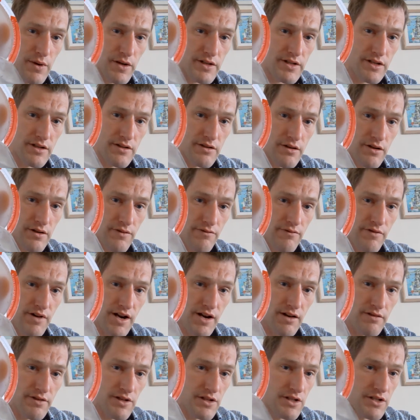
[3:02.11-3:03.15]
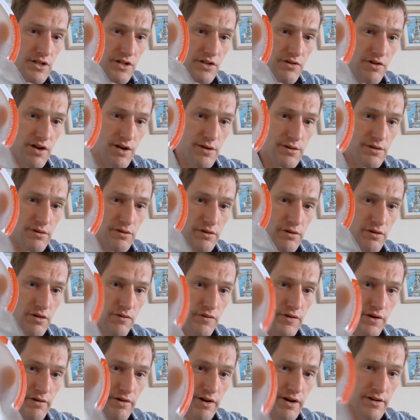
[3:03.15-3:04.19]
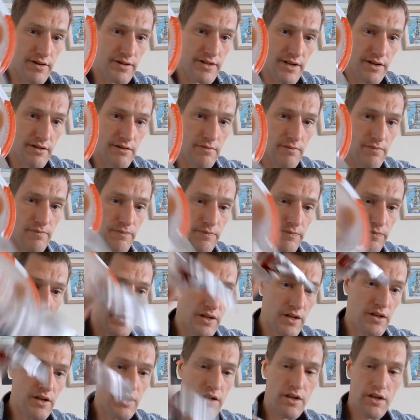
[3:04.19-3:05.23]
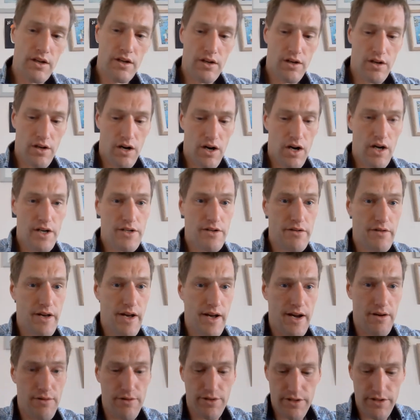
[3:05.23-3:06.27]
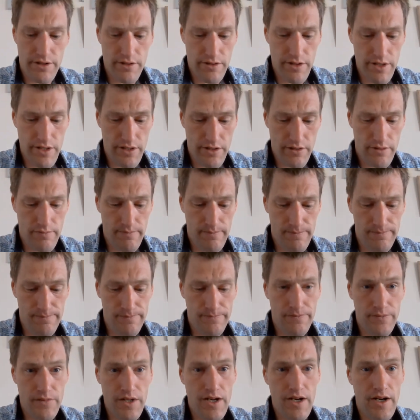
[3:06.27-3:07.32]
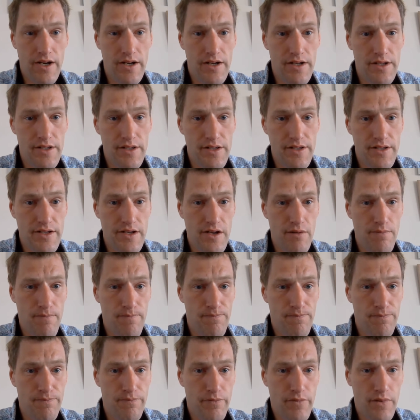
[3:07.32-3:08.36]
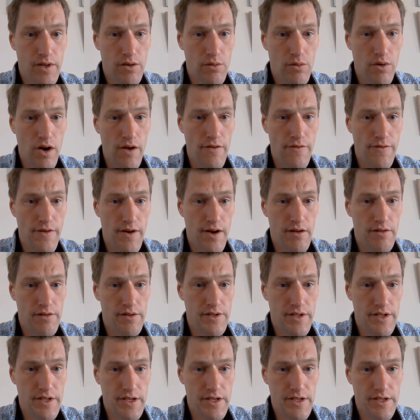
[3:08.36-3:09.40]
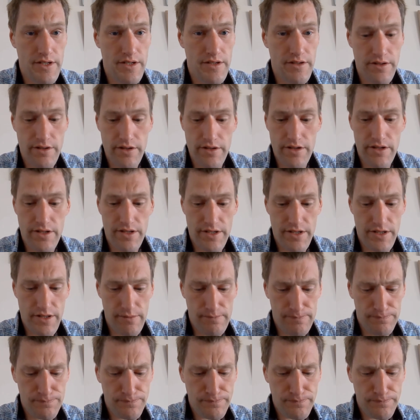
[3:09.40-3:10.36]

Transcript: butter knife round. It just scrapes all the coffee grounds out. I do that outside, and what I found is that